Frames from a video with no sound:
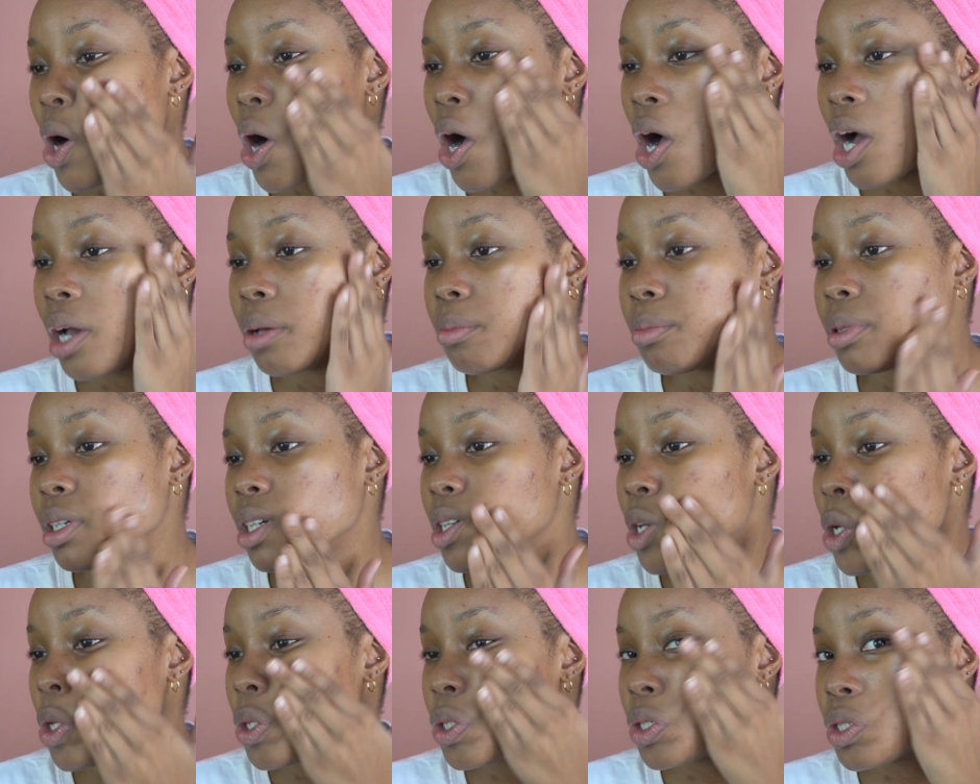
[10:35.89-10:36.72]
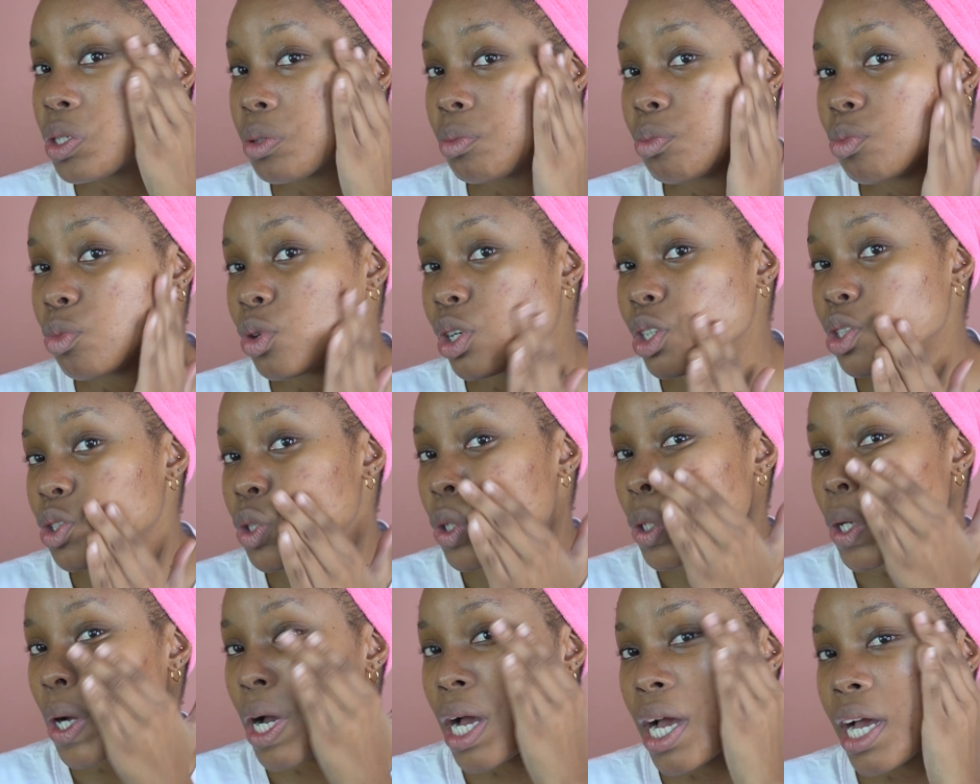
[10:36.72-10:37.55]
I begin to
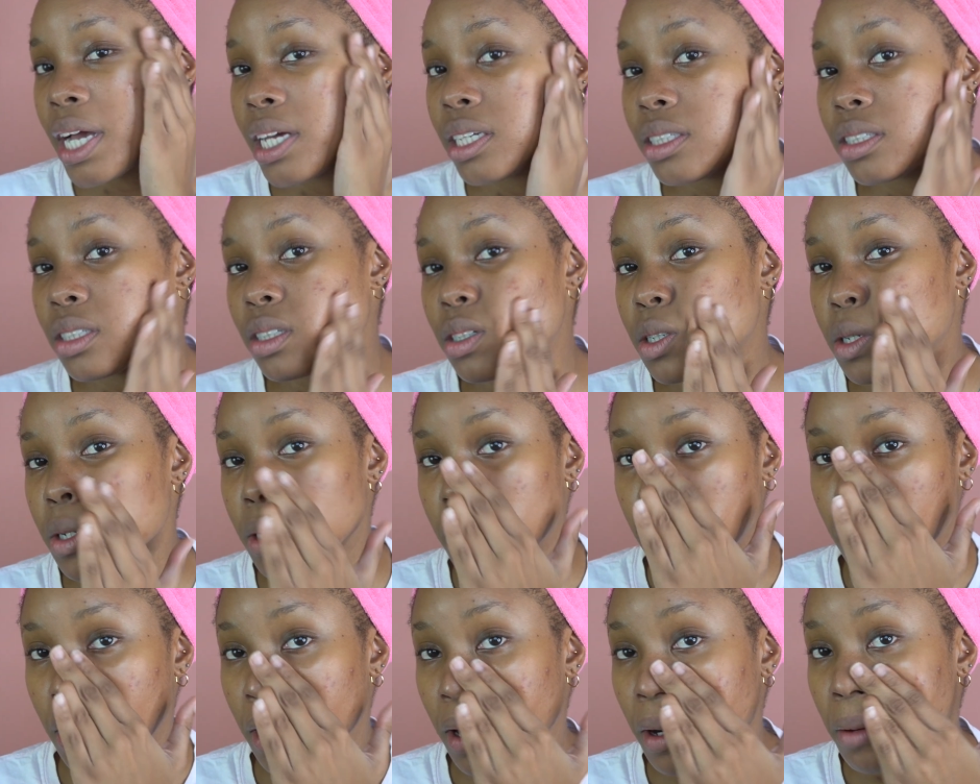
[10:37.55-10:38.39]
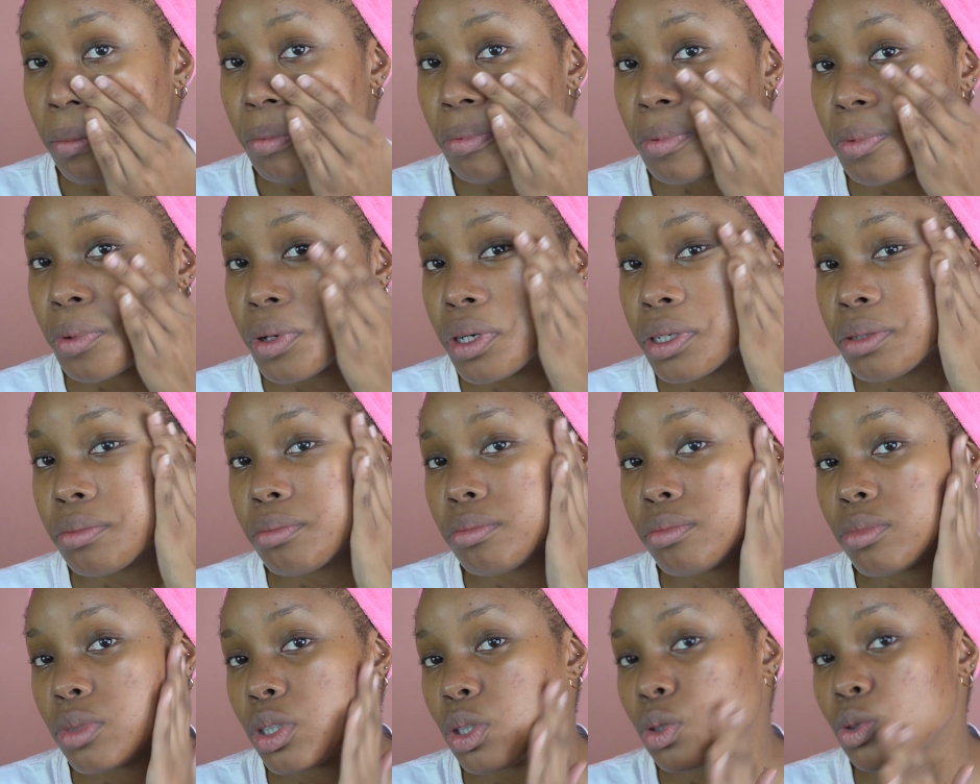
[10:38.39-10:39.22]
moisturize in an upward
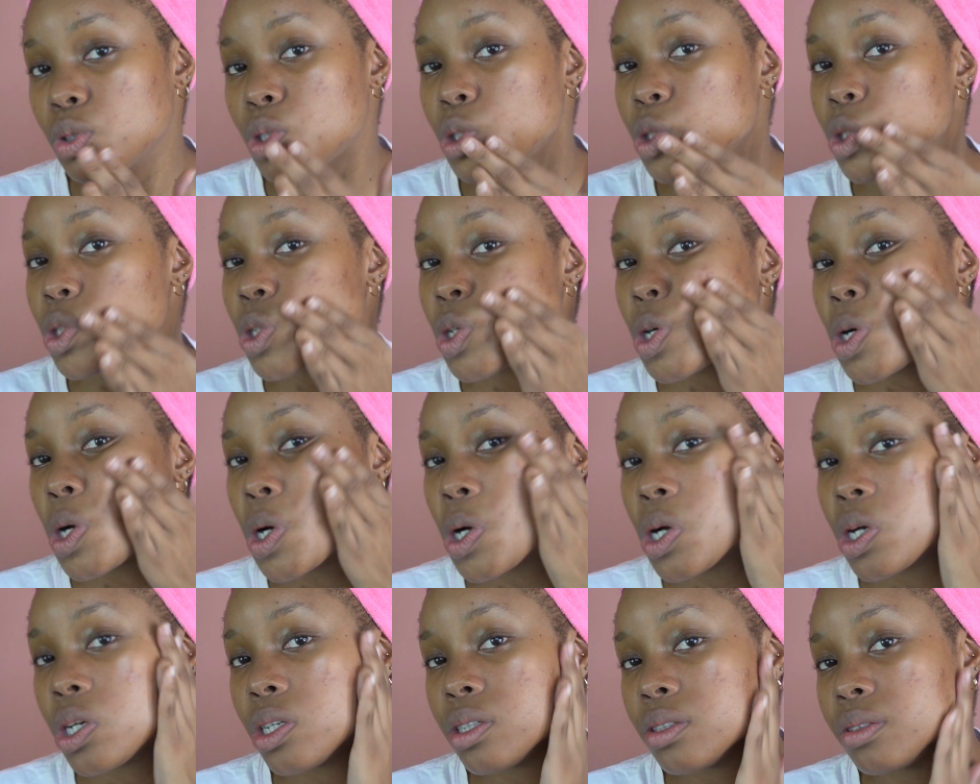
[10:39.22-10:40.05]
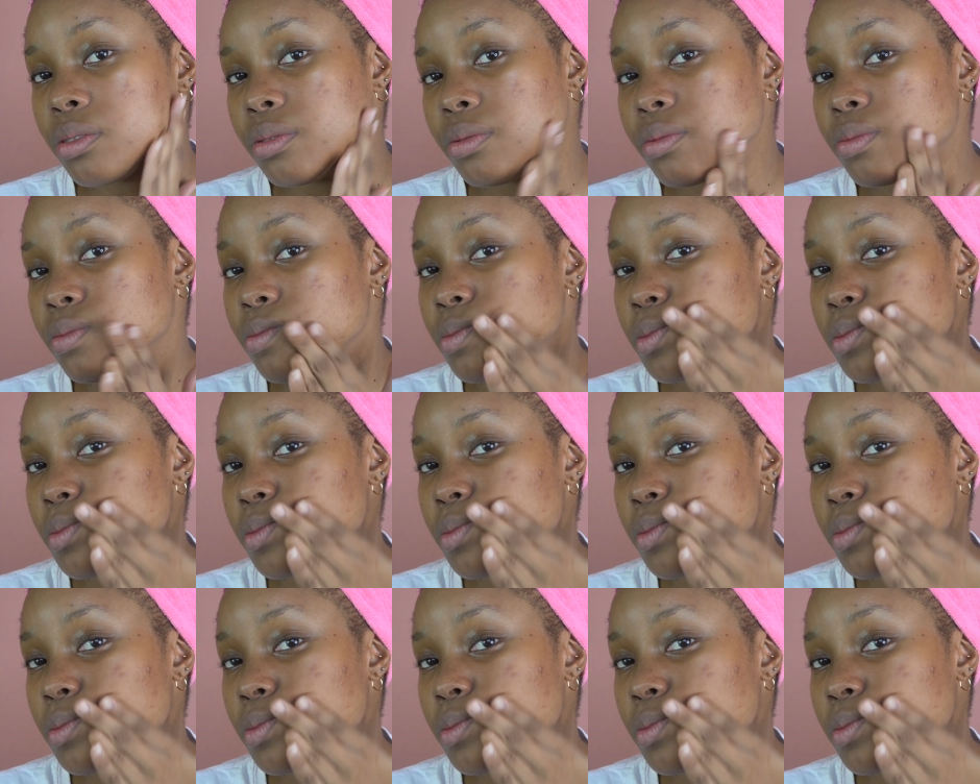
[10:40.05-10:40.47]
motion.